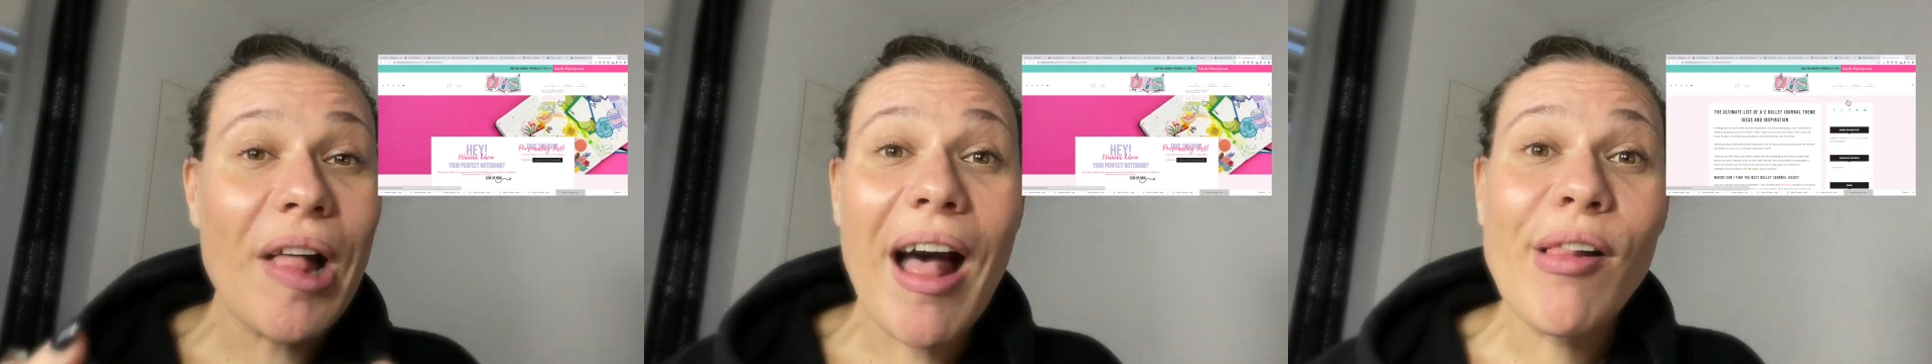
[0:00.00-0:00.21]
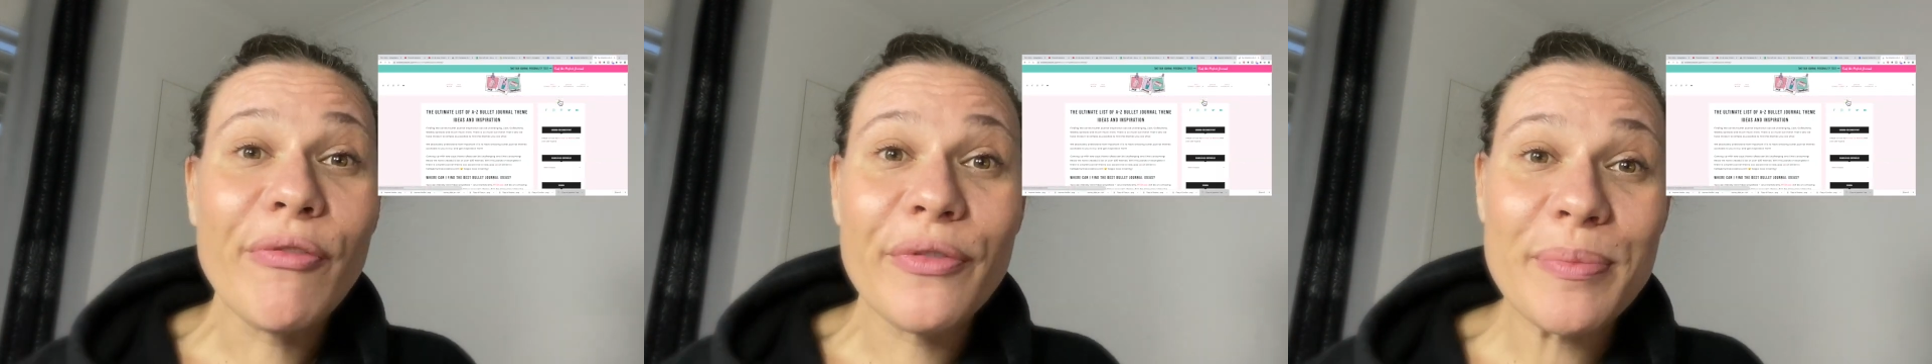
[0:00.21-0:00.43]

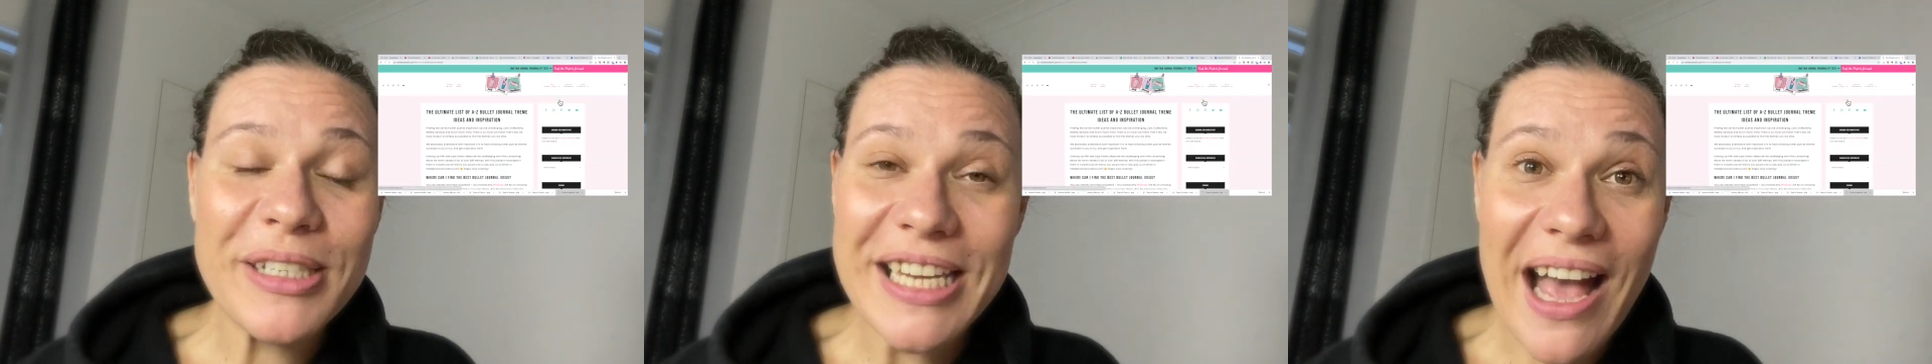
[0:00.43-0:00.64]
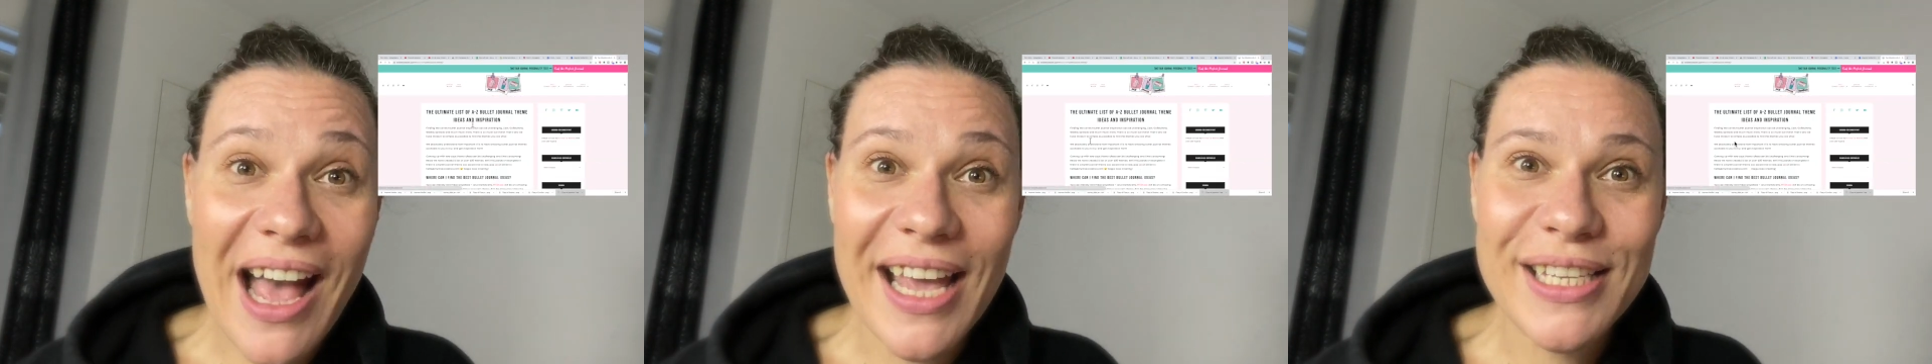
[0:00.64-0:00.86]

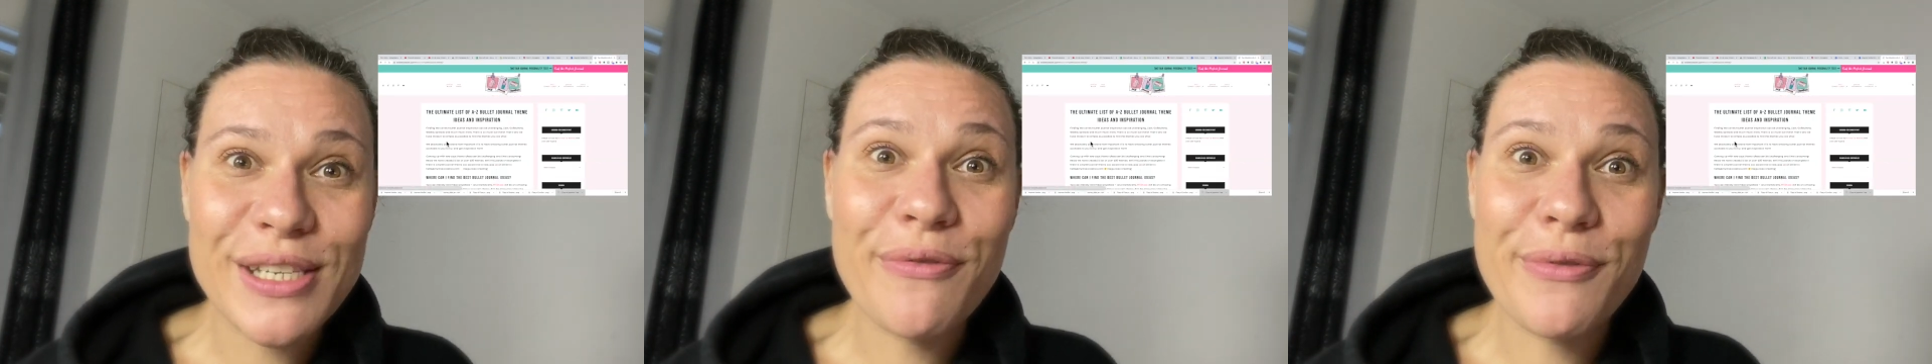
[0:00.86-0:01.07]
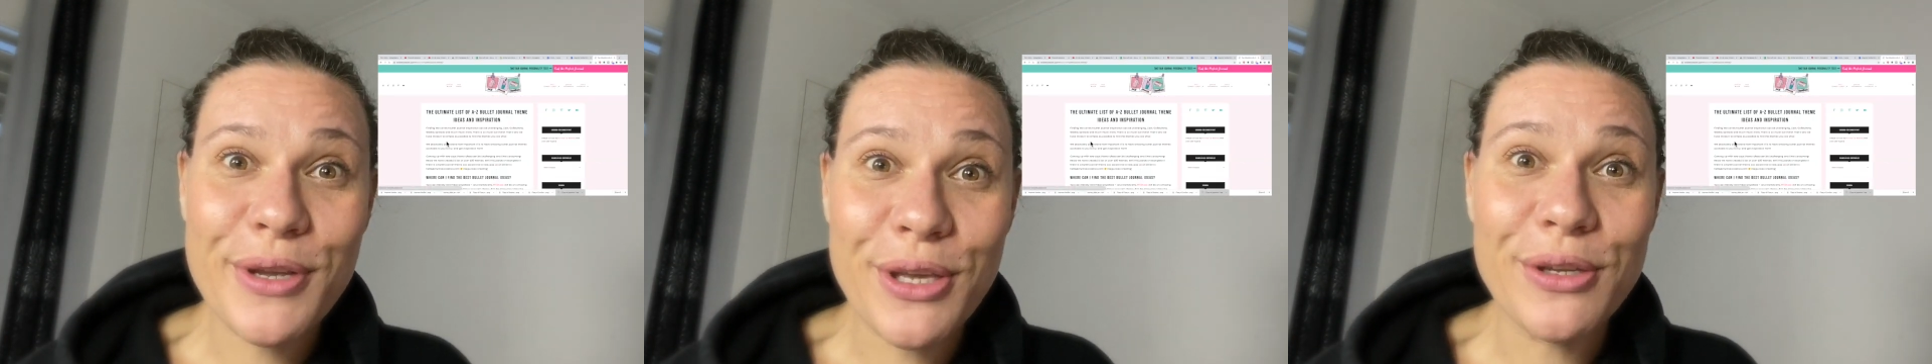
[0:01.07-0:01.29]
alphabetized
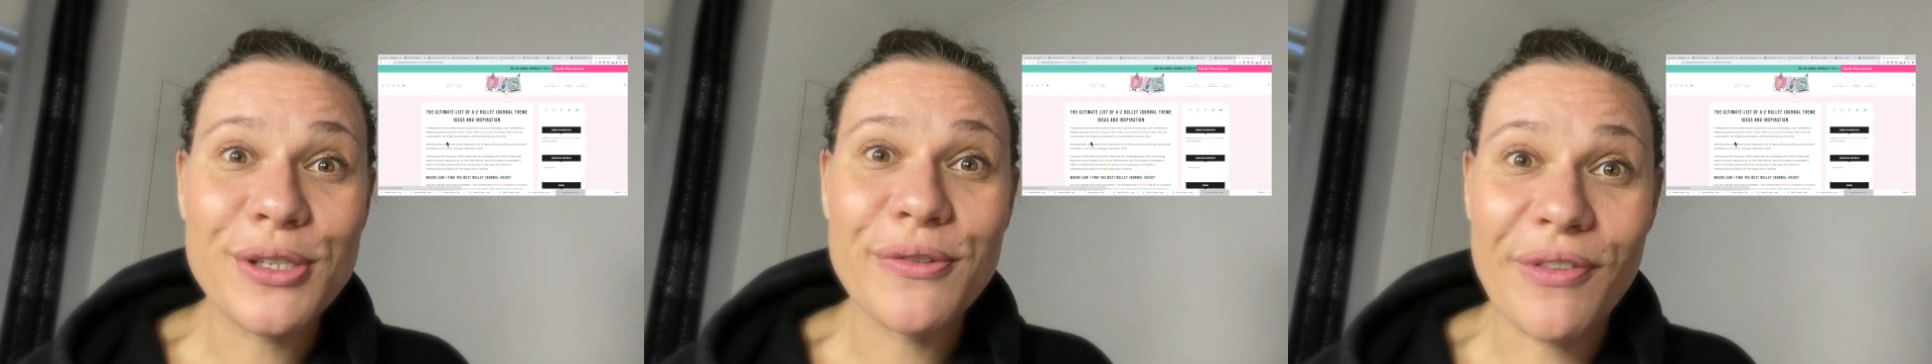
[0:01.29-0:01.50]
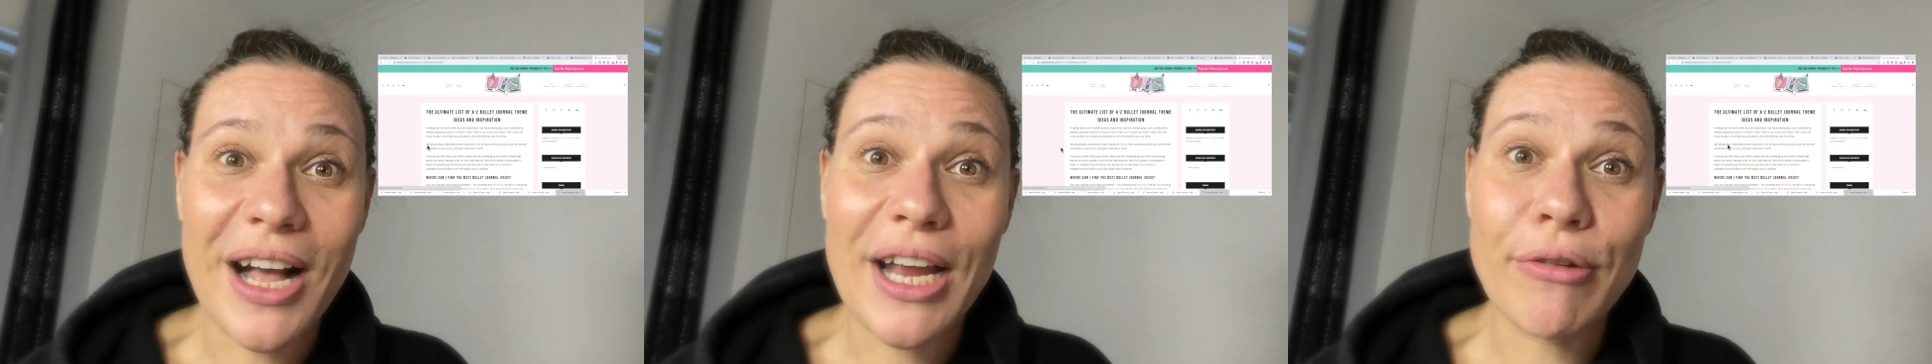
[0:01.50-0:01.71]
for you to
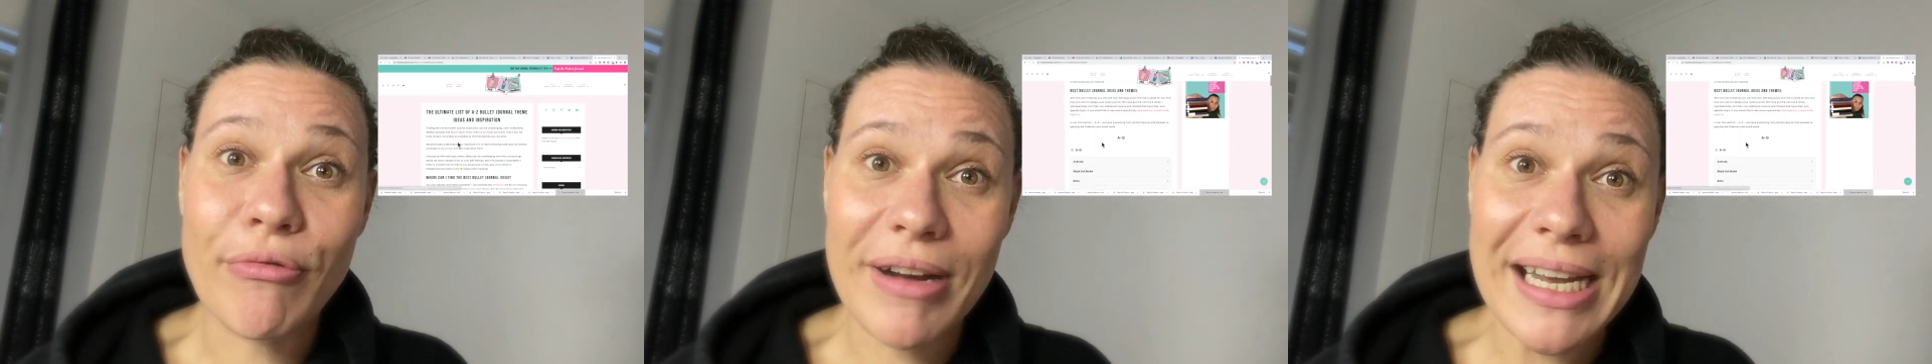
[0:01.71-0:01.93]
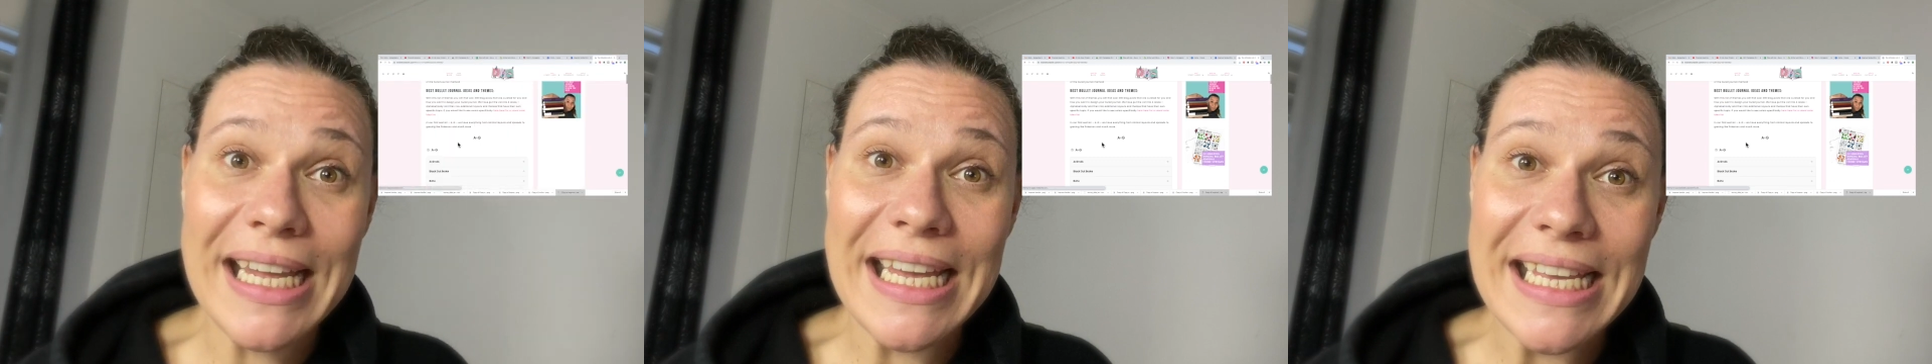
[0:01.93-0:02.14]
find
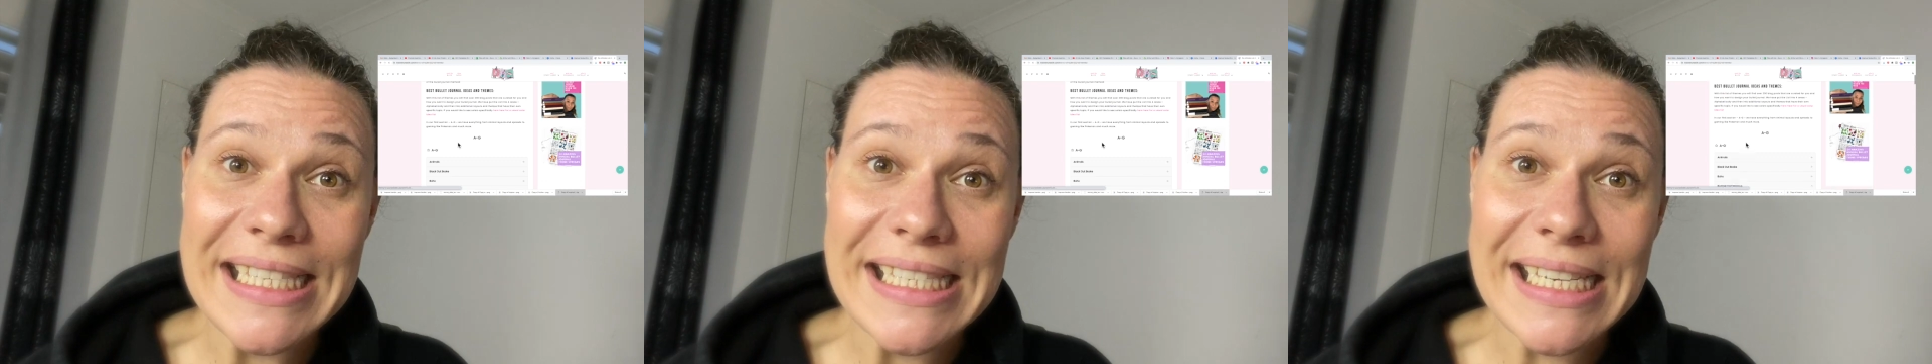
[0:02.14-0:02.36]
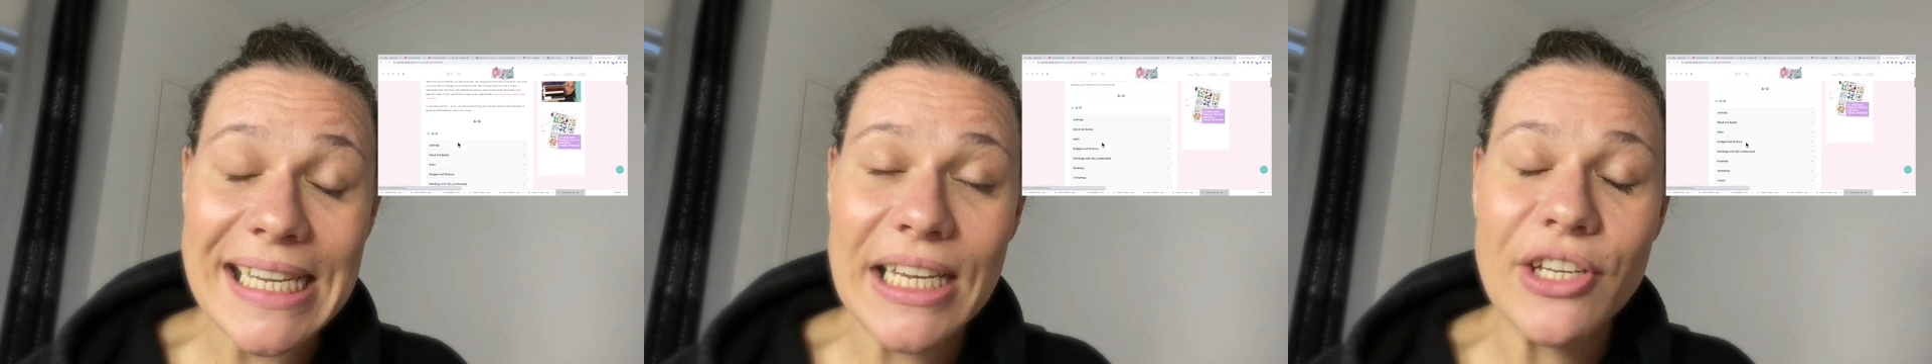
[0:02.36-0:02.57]
really
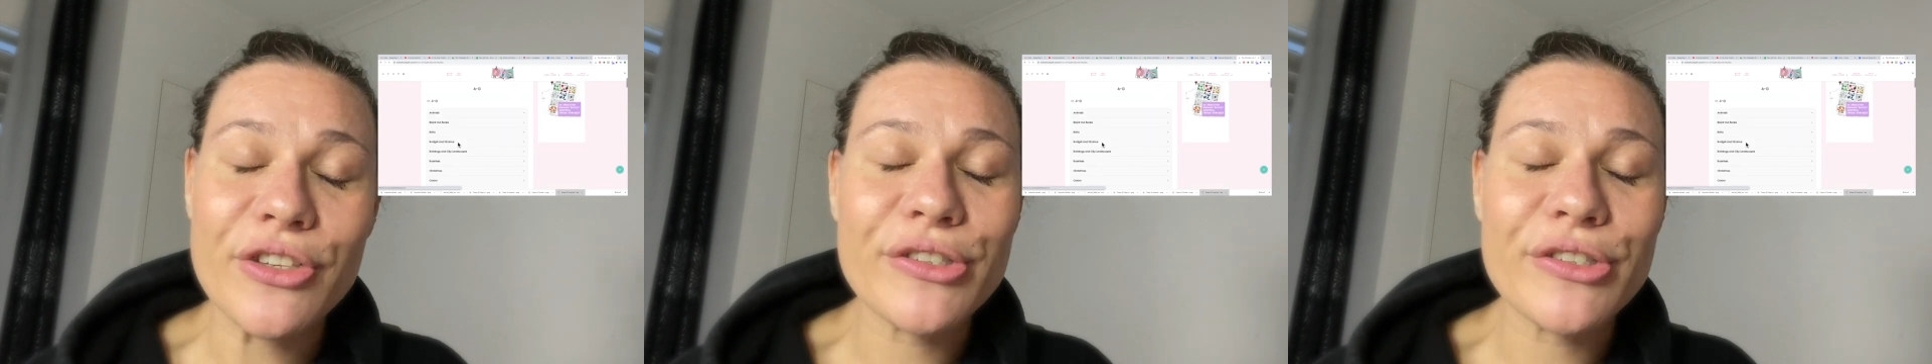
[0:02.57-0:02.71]
easily.